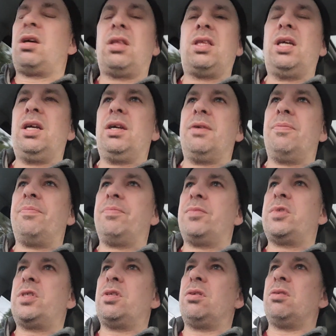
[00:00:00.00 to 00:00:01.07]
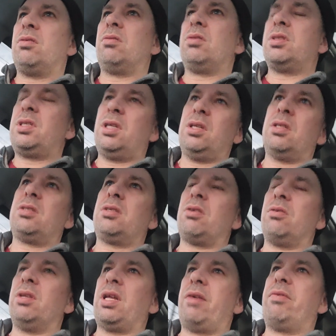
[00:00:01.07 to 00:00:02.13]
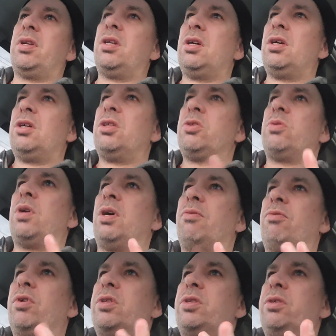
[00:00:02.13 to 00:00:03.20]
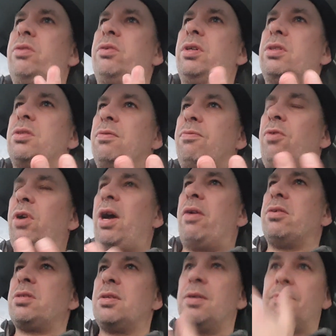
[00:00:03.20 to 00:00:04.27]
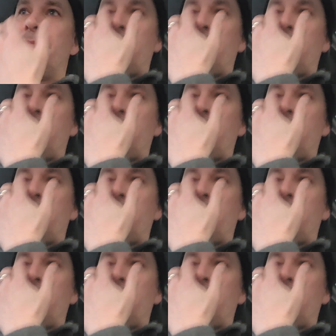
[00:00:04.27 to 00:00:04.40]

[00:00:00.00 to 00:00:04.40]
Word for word: I think. So, let's see, let's go eleven, twelve, one, two, three, so four hours.